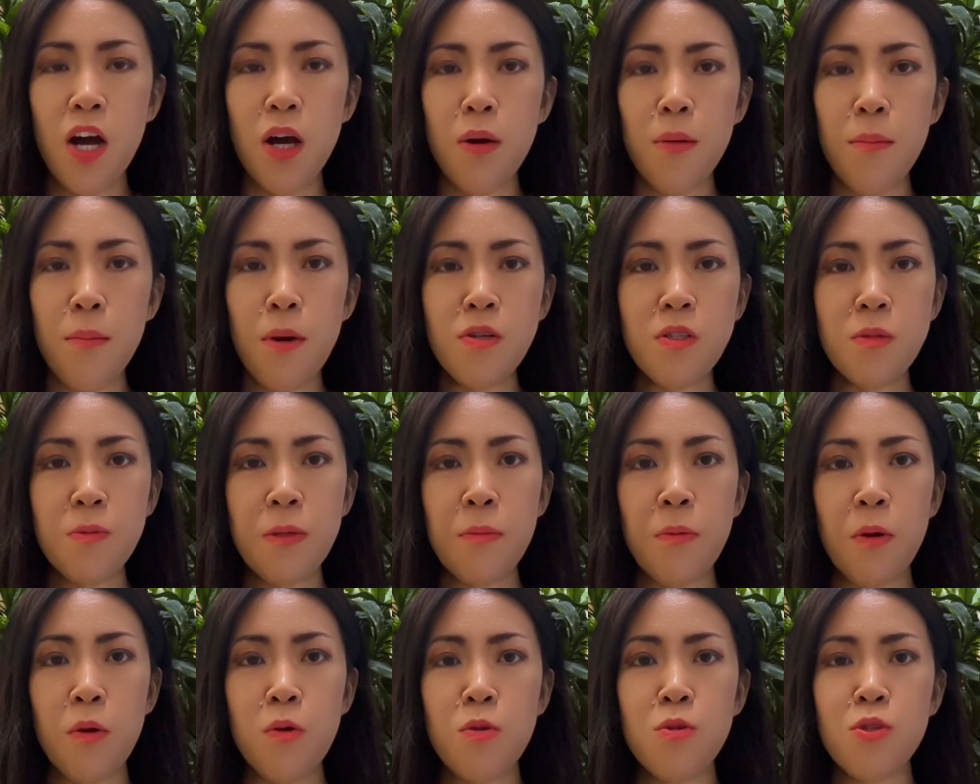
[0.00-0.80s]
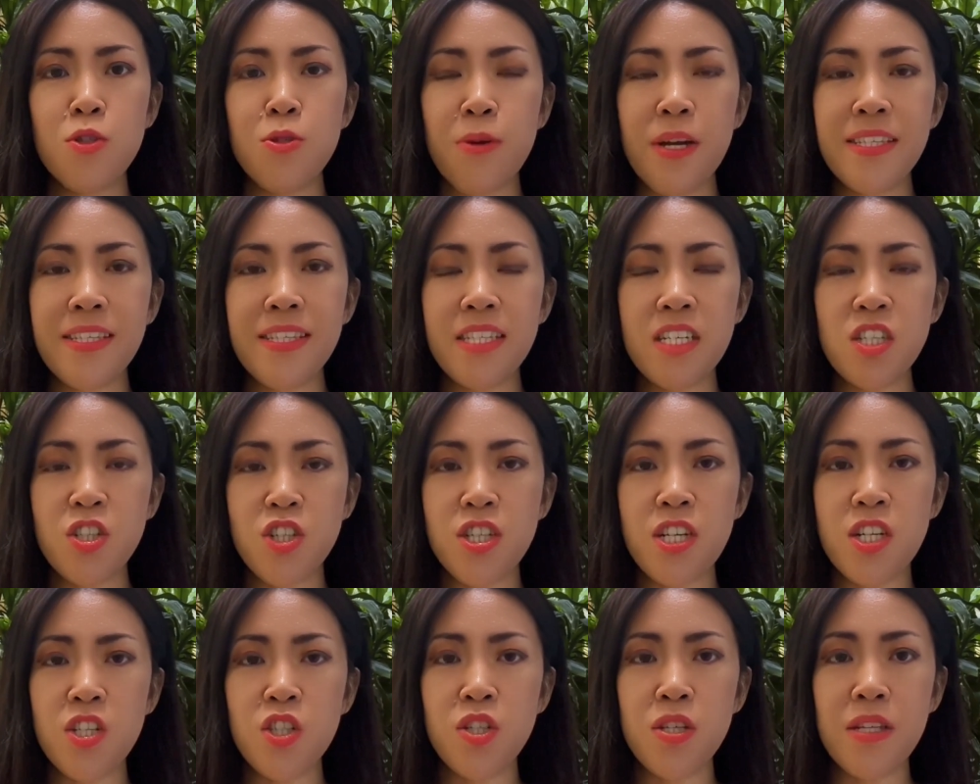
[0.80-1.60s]
Most people who
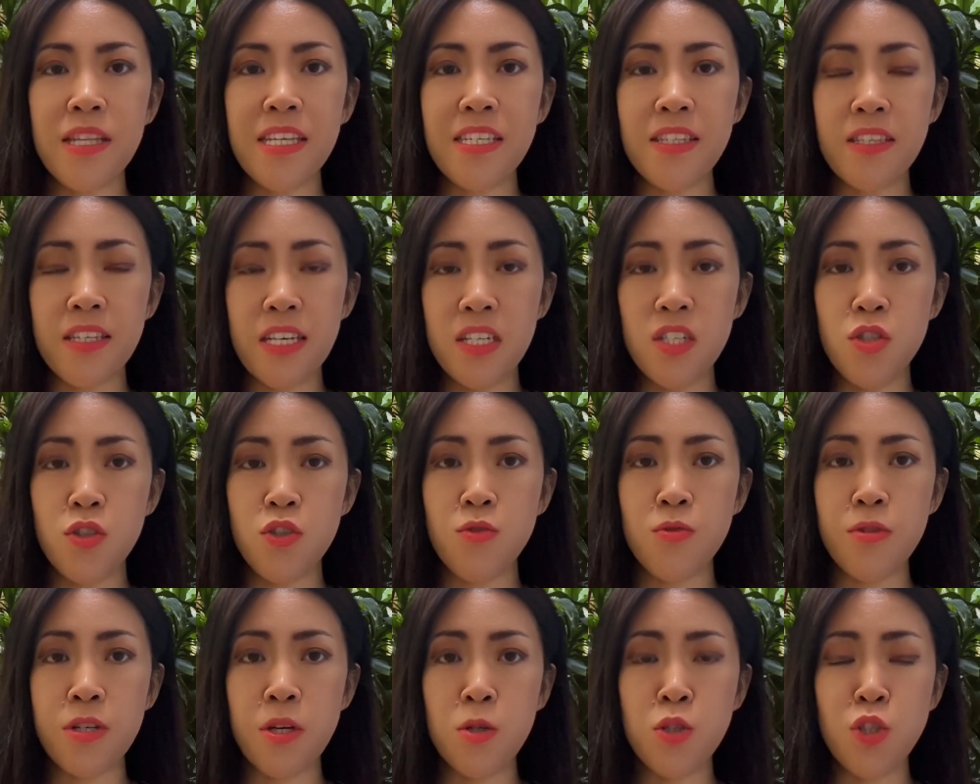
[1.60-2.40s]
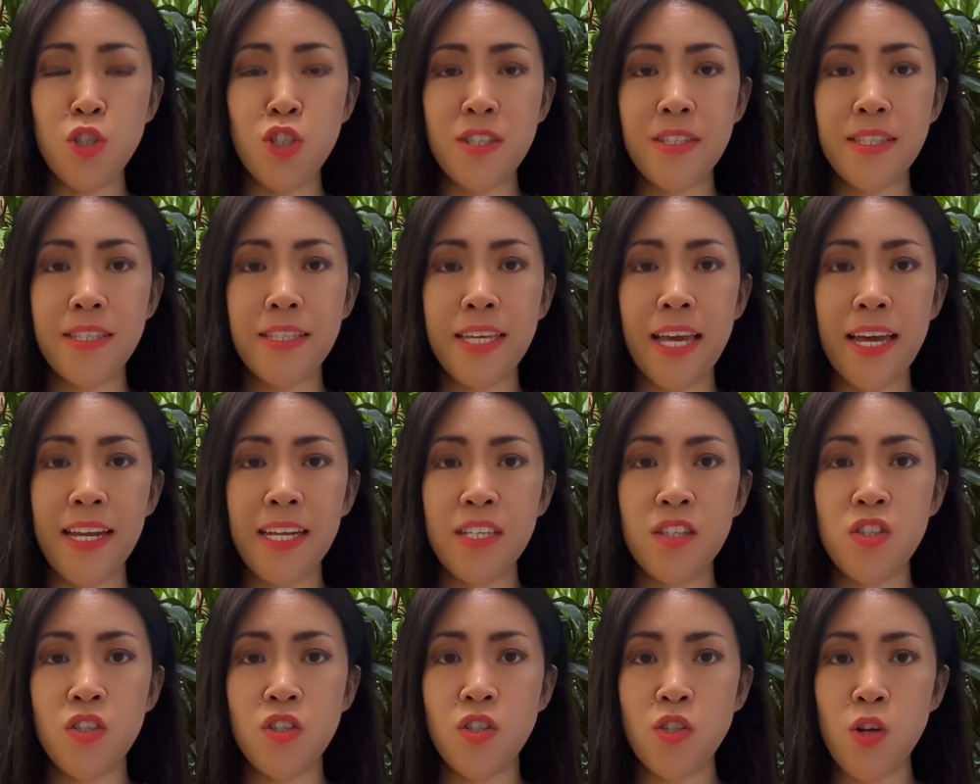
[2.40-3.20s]
transition to this industry or just getting
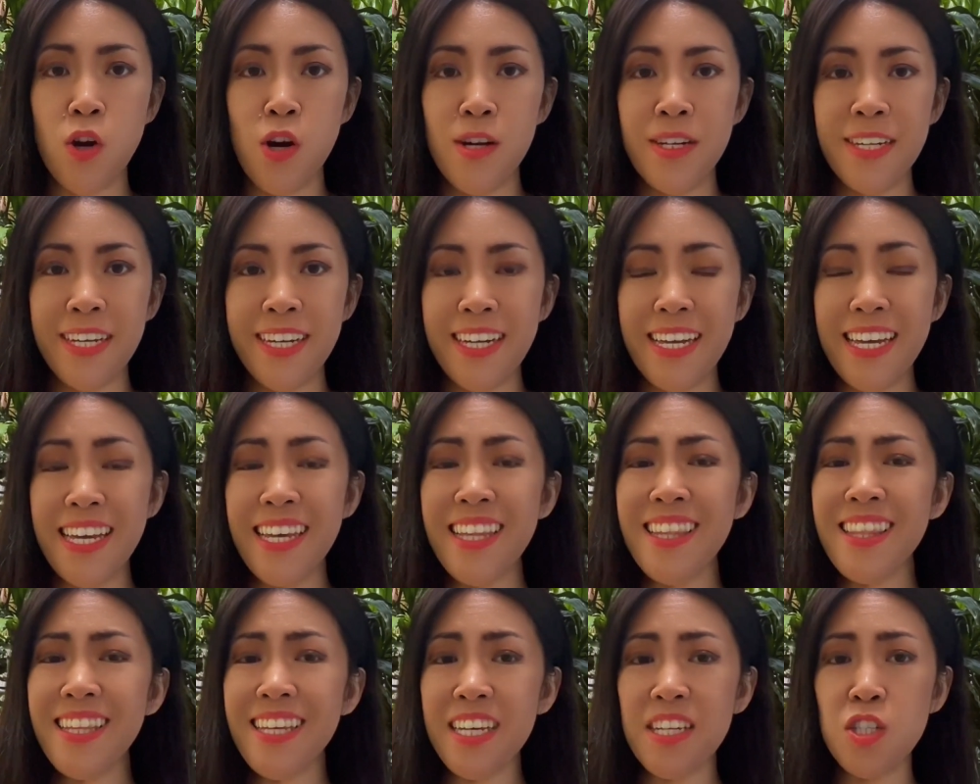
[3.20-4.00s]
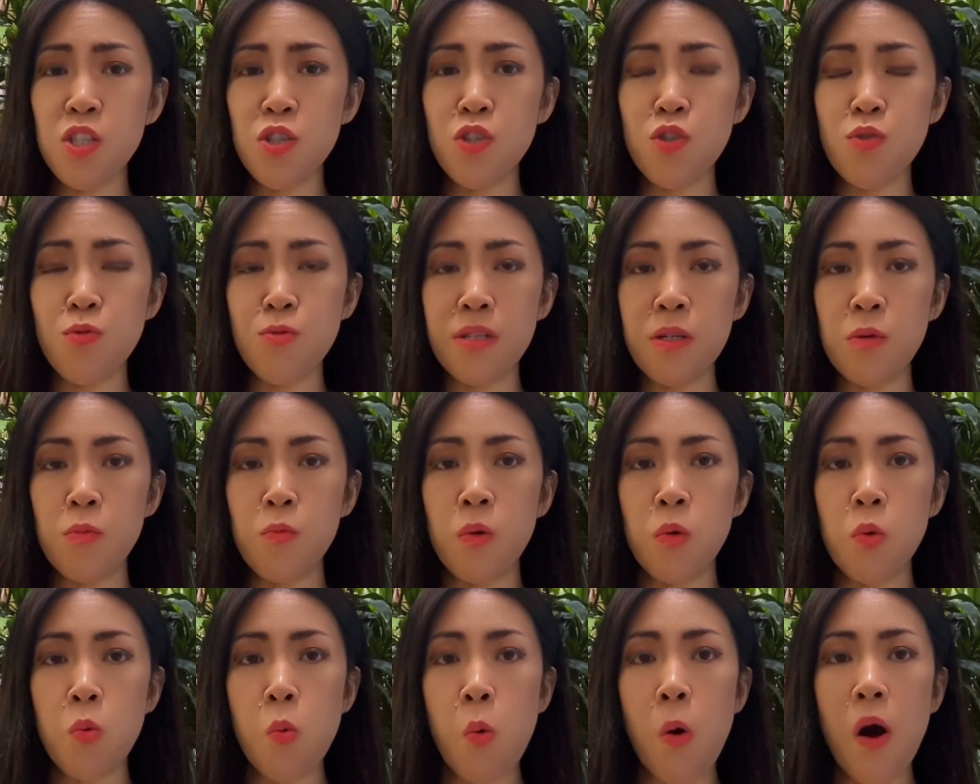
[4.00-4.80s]
started in the industry
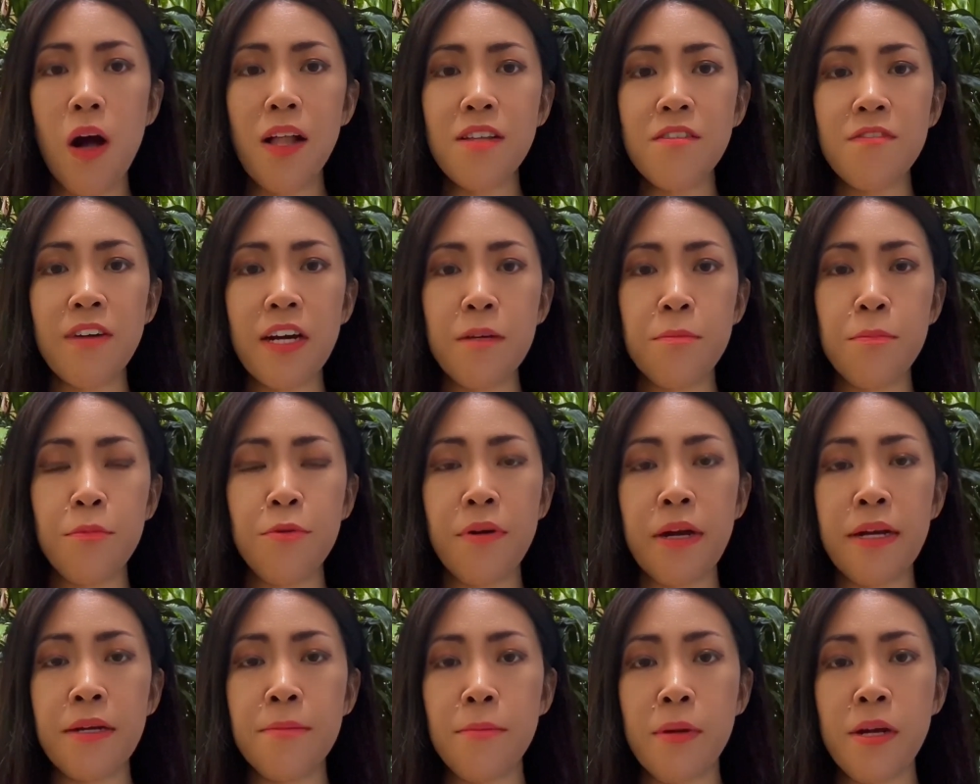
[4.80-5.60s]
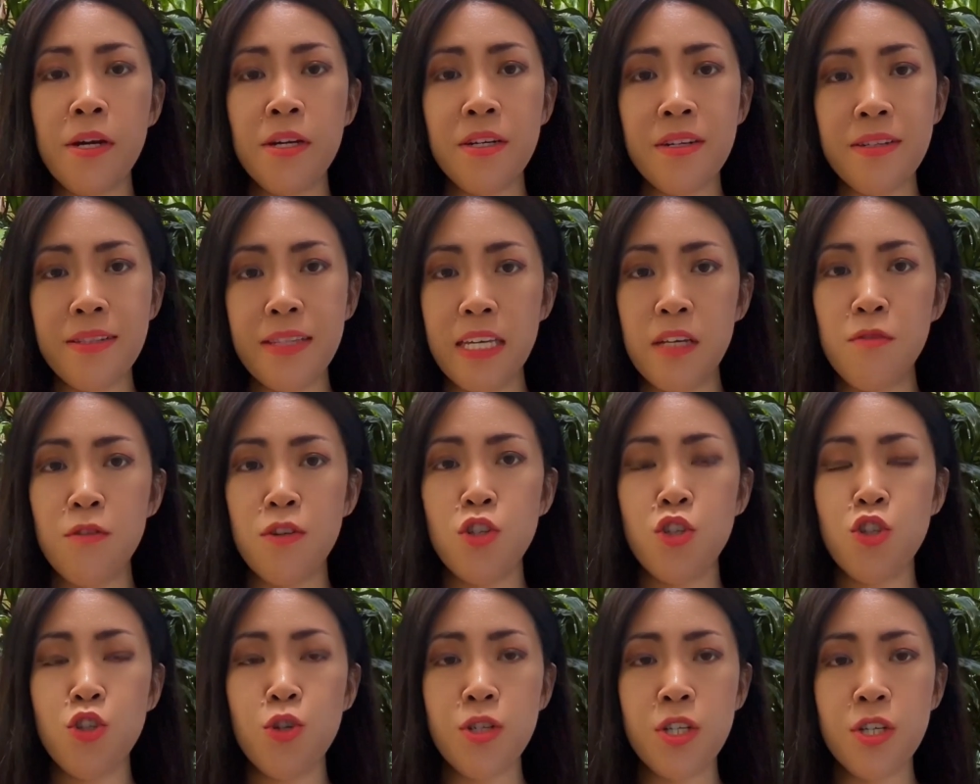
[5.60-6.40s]
will qualify primarily for
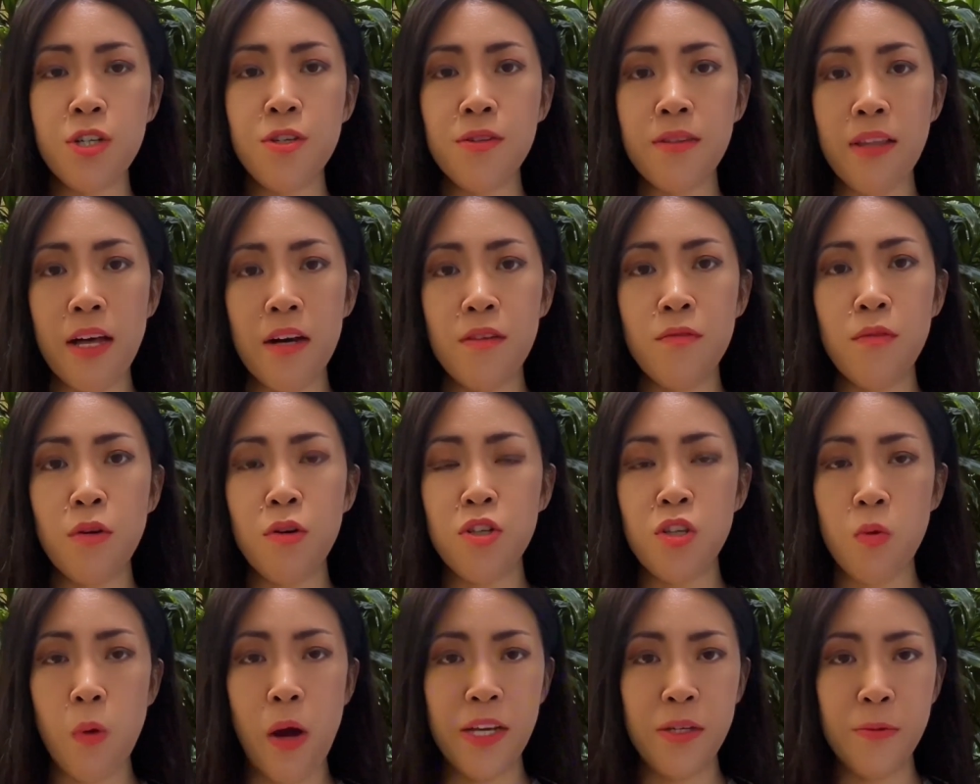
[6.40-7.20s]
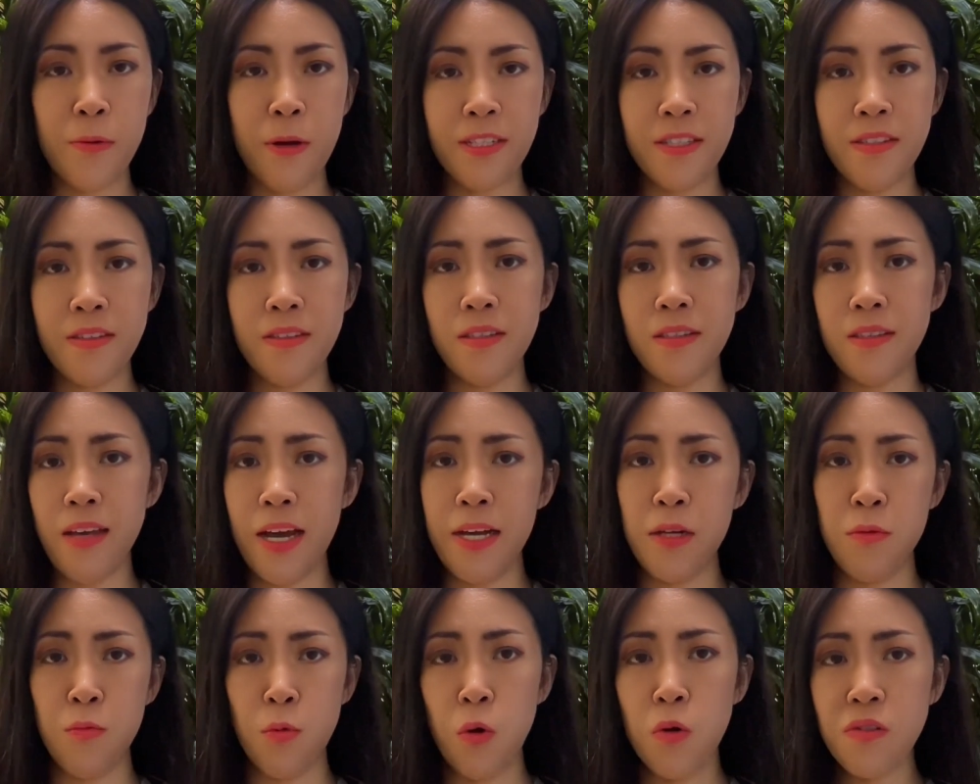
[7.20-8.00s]
junior level UI/UX
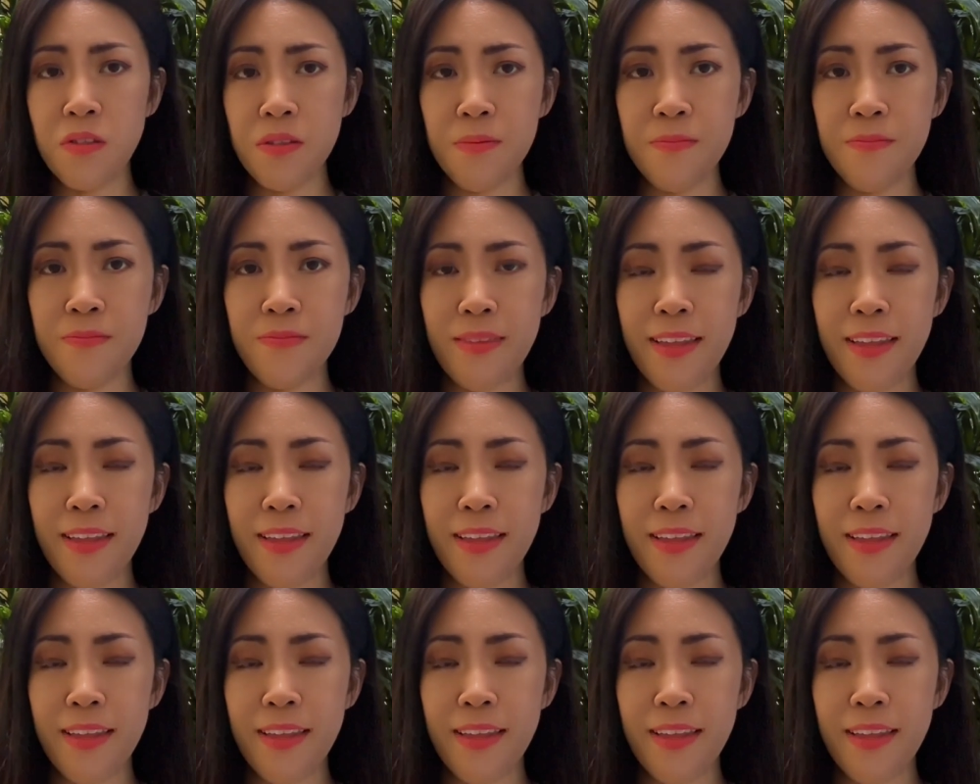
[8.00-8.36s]
design roles.